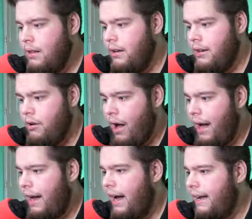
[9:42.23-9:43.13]
you know,
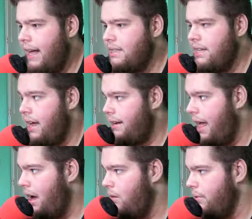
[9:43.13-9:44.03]
I got sat
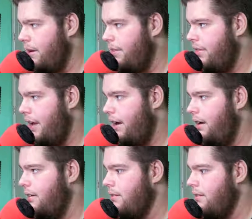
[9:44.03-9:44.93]
down with
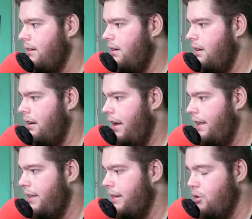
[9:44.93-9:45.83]
there,
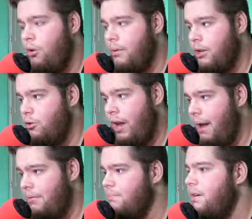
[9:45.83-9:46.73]
and they told me you
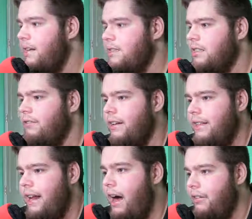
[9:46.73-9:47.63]
can't be putting stuff like
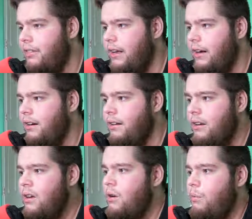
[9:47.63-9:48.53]
that out there,
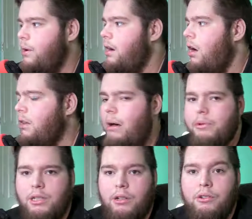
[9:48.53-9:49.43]
when all I
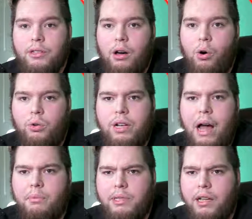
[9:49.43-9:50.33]
was doing the whole
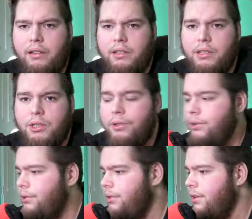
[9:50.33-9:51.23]
time was telling the
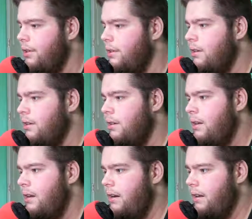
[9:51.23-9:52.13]
truth.
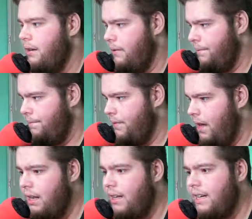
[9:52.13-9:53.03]
You know,
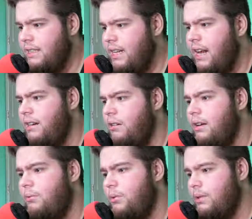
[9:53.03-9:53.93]
like I said, I
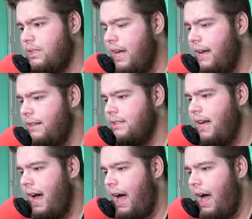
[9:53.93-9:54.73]
don't saying this.